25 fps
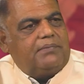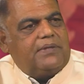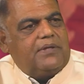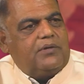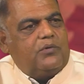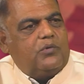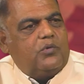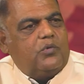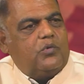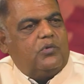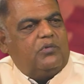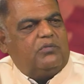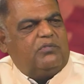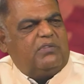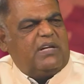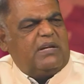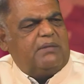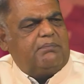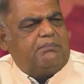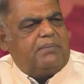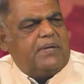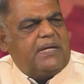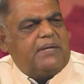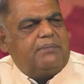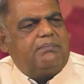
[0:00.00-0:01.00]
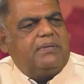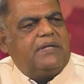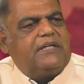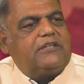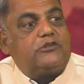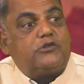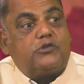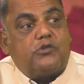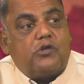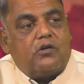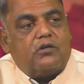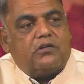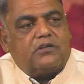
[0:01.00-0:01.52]
the road with the
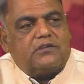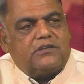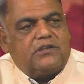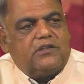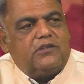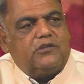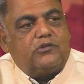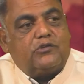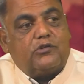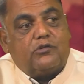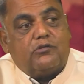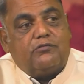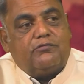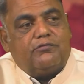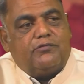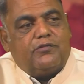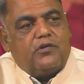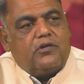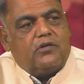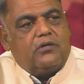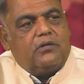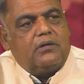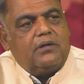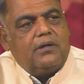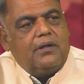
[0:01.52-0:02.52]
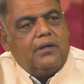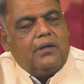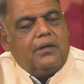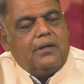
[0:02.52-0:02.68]
big trucks and so forth,